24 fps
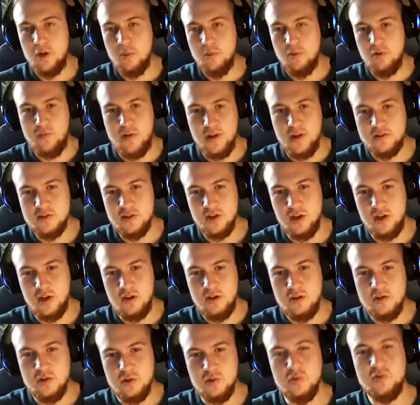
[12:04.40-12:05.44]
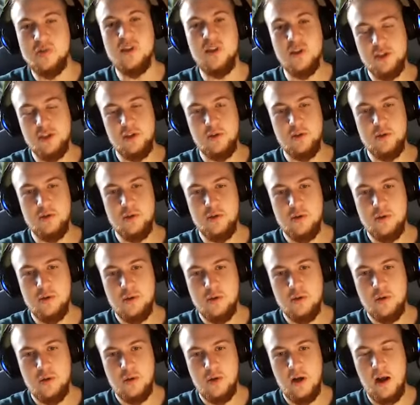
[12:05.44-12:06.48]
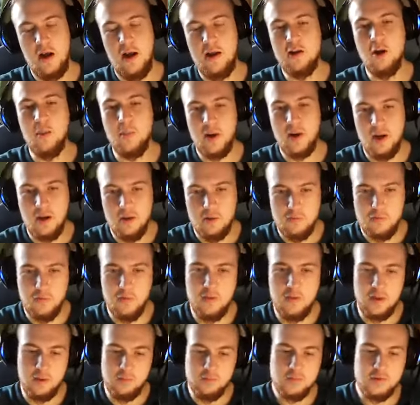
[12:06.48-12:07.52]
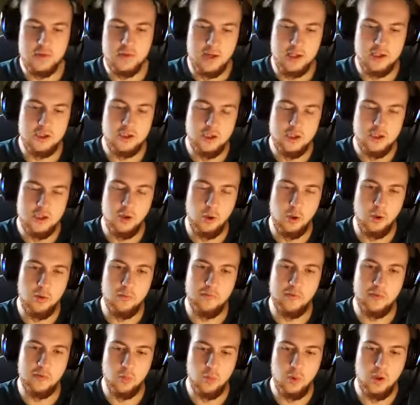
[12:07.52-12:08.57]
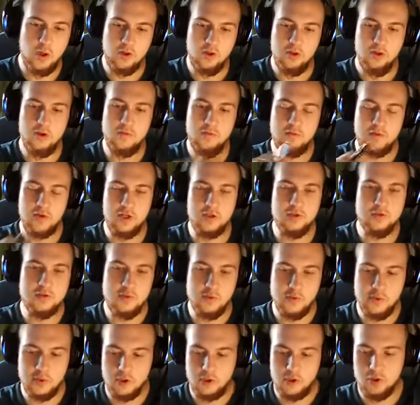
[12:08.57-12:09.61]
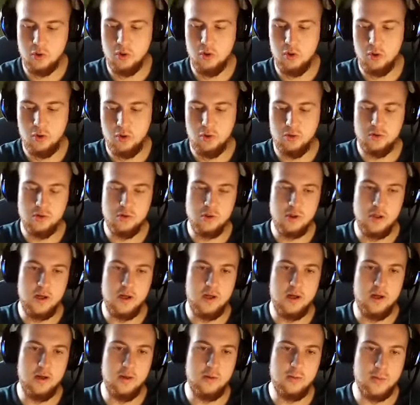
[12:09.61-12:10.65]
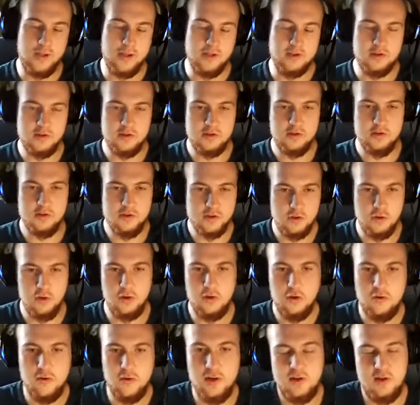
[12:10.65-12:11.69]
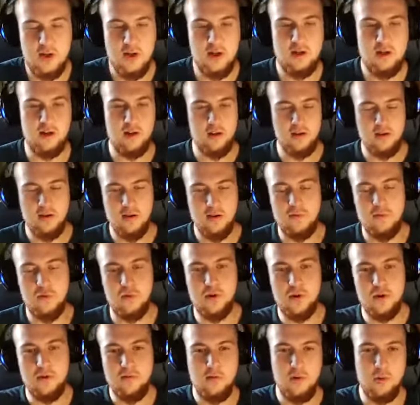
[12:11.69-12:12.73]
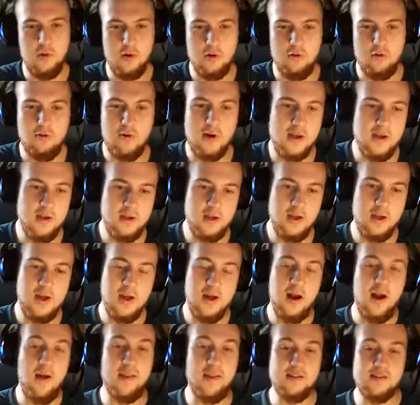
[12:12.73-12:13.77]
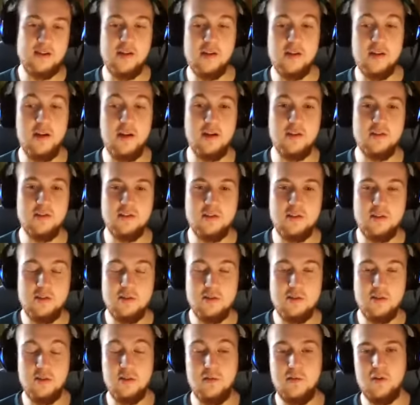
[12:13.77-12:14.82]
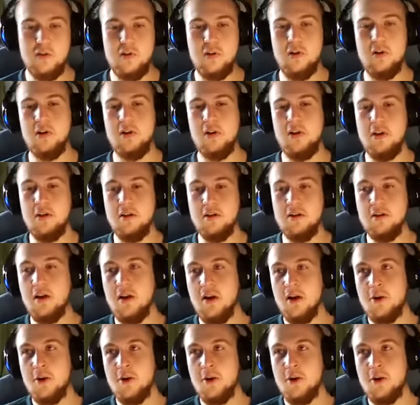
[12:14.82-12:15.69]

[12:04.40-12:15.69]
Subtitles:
professor to teach you, and you're paying for them to actually go over the work that you've done to ensure it's to a correct standard and therefore give you a grade. And that's how you get a certificate in the end.